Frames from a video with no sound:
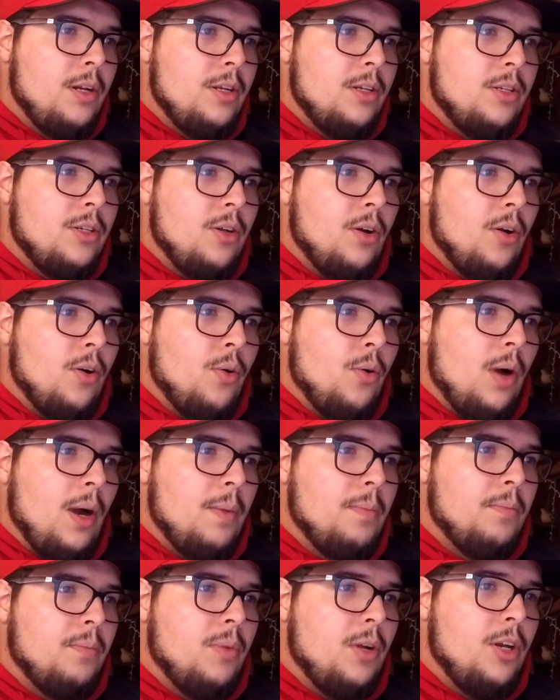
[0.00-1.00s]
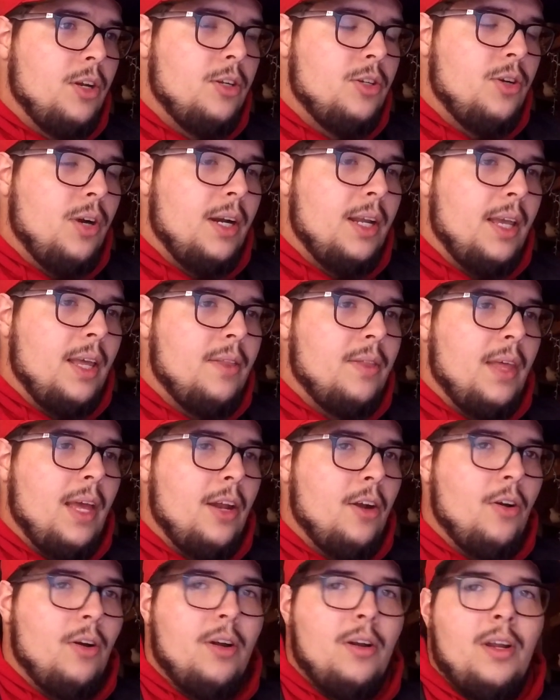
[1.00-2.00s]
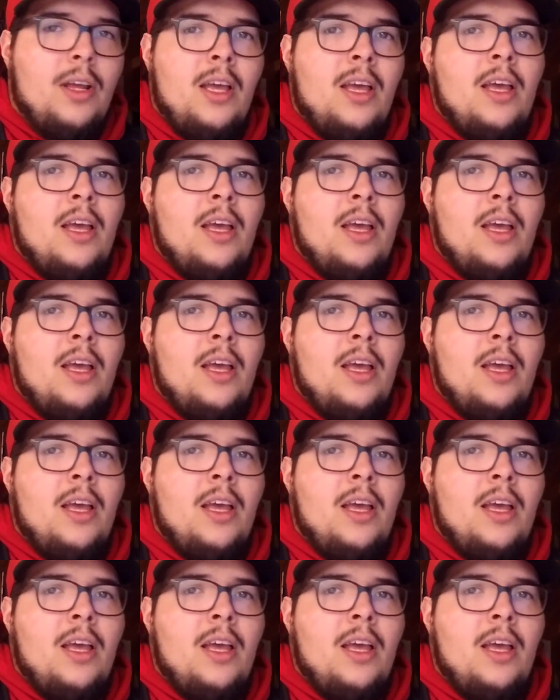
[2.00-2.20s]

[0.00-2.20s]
So I'm gonna try to get that on.